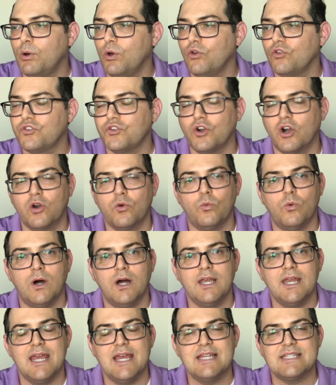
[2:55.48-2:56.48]
Polestar
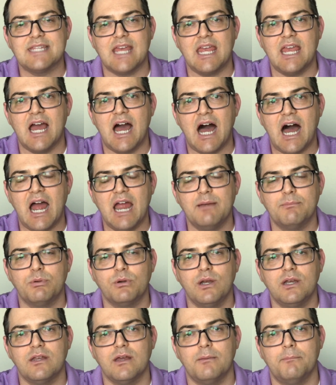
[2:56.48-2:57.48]
1 is a
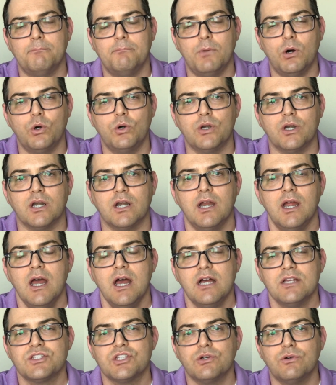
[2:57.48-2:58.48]
hybrid motor,
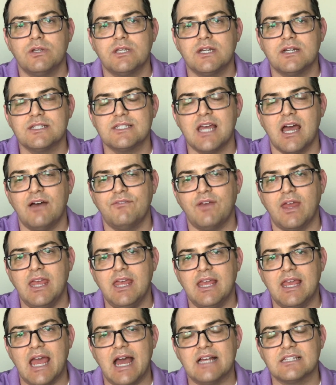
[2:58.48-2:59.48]
so it does have
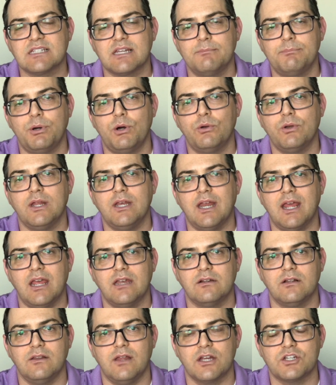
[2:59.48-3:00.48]
a gas component
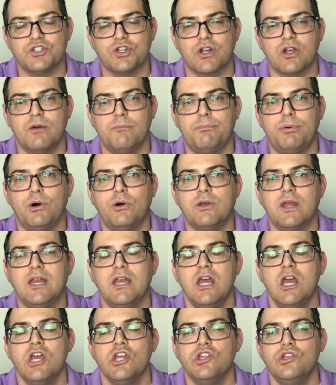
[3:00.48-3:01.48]
and electric component.